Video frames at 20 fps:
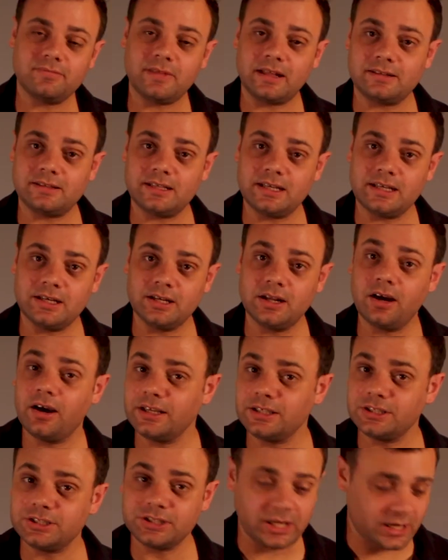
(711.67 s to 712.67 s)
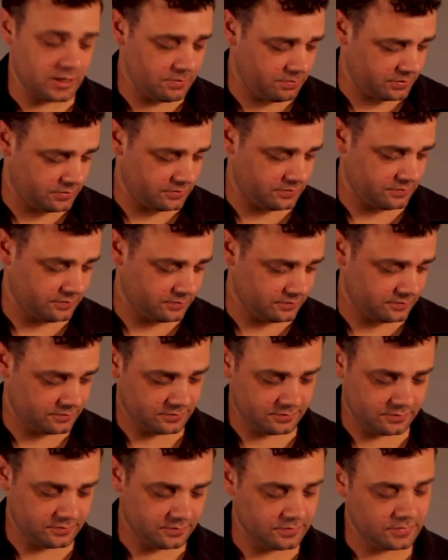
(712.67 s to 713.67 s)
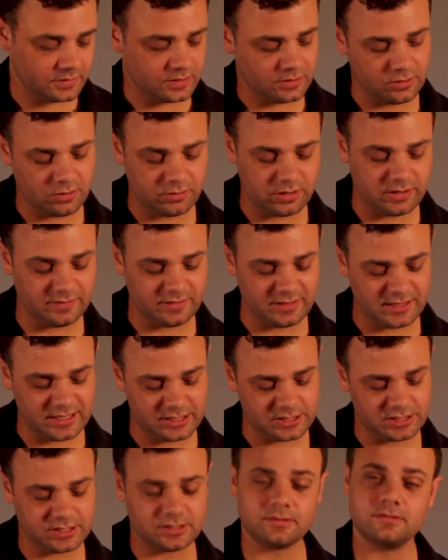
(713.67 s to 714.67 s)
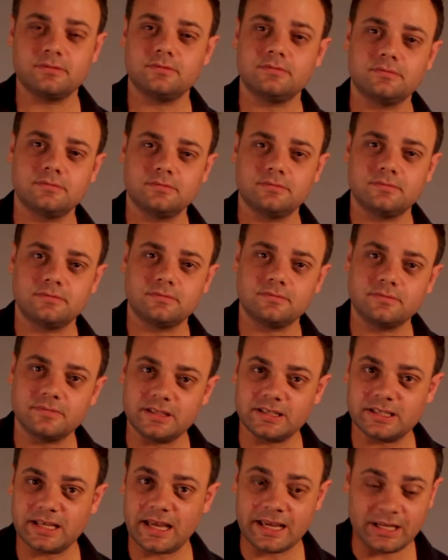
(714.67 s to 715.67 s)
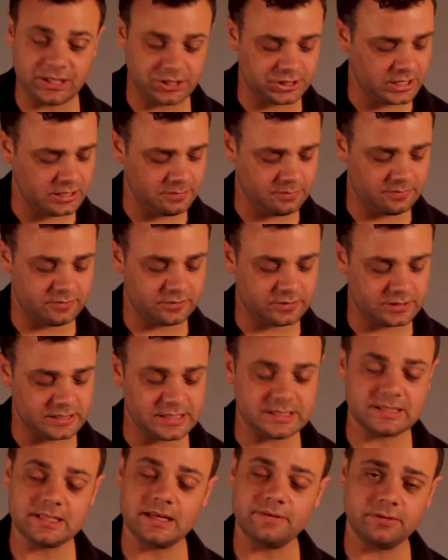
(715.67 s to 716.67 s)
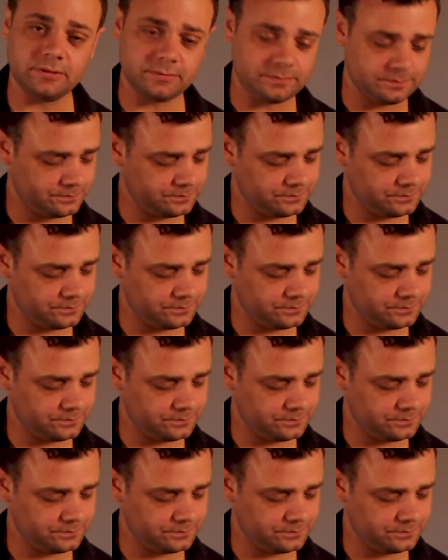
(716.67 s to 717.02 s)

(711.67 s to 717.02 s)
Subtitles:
D9 shape, or even this A shape for a D7.